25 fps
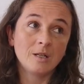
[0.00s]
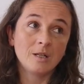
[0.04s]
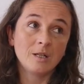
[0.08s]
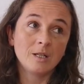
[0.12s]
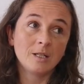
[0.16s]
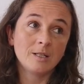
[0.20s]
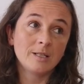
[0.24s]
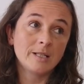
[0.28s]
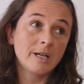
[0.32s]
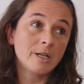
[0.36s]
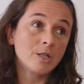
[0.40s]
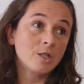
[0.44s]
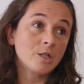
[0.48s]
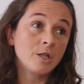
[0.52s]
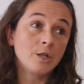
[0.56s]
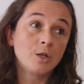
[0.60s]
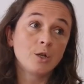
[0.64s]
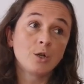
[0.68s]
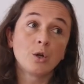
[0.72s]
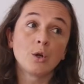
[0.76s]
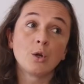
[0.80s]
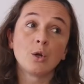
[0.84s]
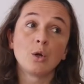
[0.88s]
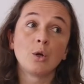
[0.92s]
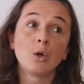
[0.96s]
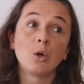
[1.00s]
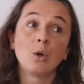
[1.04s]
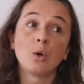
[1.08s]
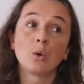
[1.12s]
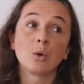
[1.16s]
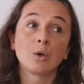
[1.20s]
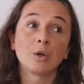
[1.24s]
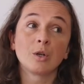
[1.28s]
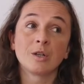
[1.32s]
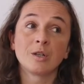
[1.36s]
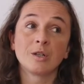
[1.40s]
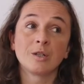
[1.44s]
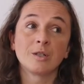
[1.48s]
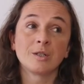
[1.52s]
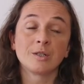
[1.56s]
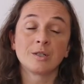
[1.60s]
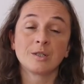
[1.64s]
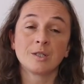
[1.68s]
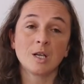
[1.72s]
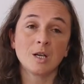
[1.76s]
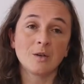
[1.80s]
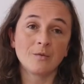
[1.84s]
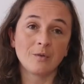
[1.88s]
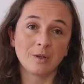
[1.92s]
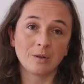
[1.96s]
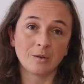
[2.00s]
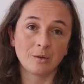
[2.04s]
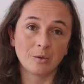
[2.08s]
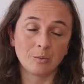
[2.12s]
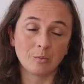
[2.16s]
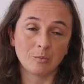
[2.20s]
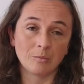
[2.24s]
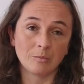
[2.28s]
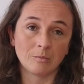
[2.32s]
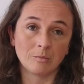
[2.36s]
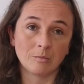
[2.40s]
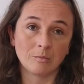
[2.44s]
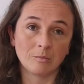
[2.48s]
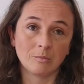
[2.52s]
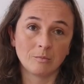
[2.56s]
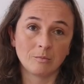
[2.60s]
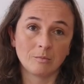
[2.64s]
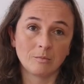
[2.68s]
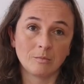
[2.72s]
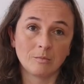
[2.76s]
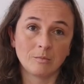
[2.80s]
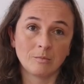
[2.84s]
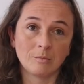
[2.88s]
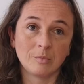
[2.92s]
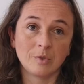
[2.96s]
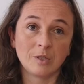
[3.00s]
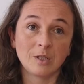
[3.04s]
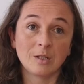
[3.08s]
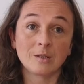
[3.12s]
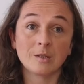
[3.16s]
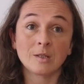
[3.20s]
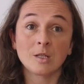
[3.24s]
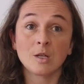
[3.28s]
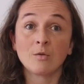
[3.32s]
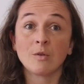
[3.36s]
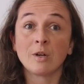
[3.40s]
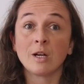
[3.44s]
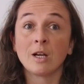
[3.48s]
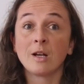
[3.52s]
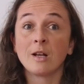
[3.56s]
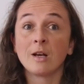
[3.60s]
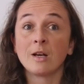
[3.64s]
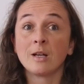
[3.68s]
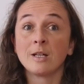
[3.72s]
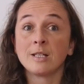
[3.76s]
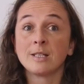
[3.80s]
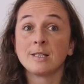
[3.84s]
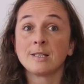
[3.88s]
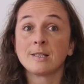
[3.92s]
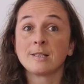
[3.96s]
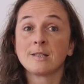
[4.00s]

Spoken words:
is actually no longer serving them, because they realize